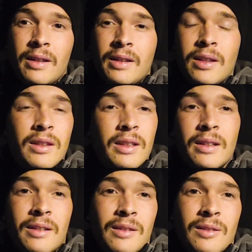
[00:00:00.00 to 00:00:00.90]

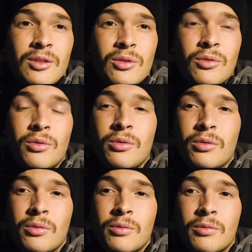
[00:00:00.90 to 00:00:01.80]
Nothing
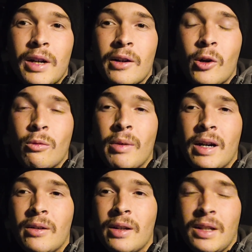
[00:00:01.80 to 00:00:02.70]
to write home
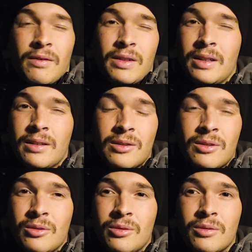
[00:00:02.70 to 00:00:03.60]
about, and nothing
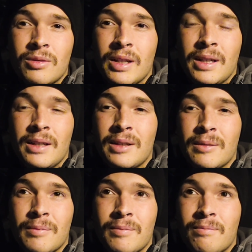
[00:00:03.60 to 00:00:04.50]
to, like,
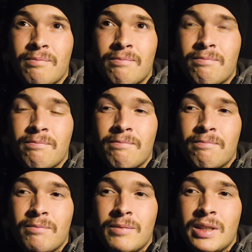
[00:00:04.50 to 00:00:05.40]

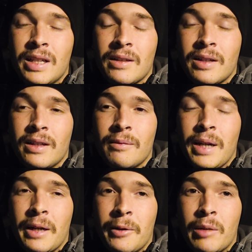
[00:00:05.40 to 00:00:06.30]
to get, like,
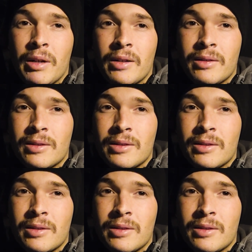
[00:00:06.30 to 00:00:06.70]
angry about.